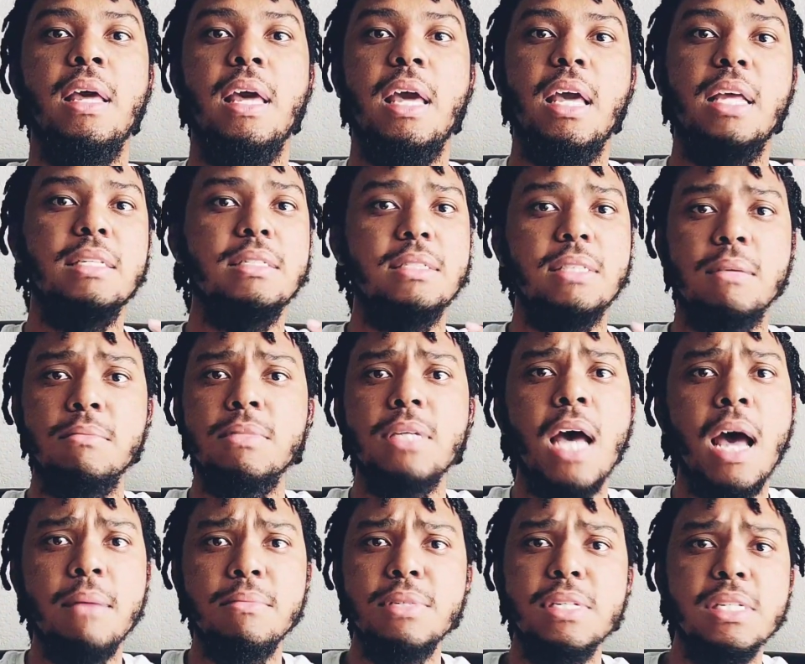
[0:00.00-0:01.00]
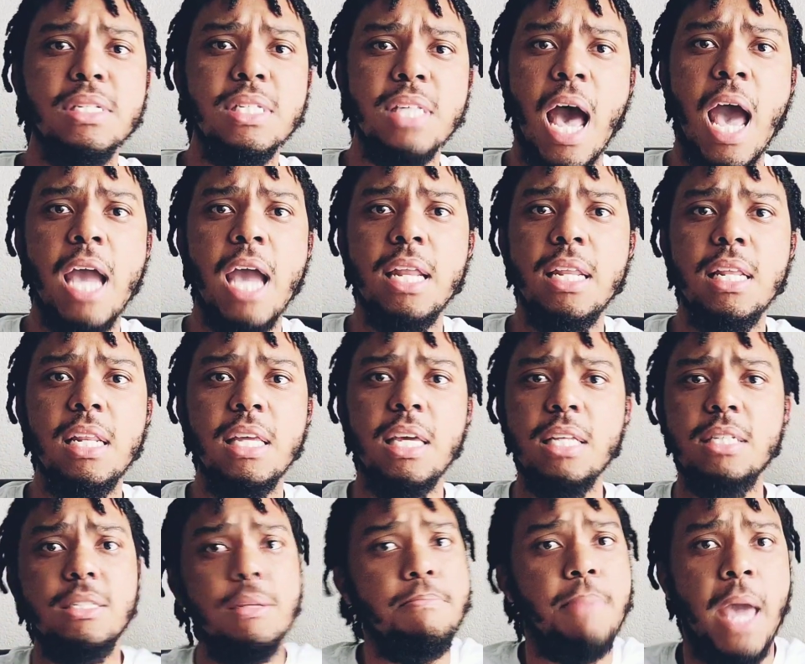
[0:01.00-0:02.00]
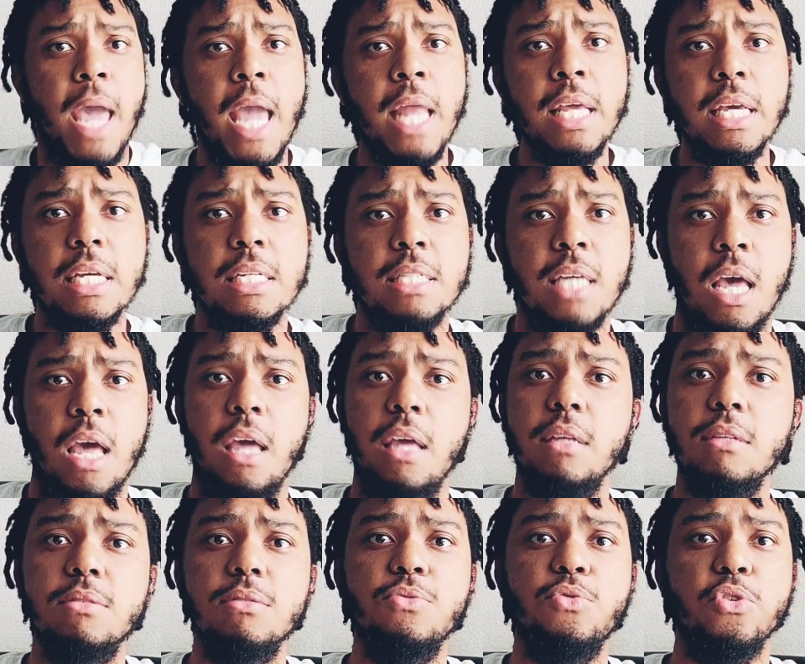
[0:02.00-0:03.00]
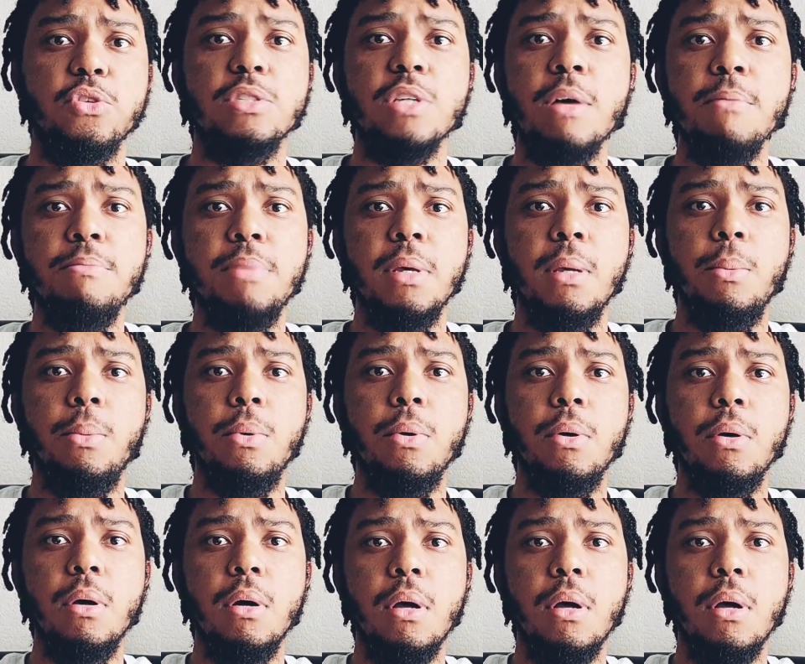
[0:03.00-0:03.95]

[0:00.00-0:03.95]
And sometimes anxiety leads to panic attacks for some people.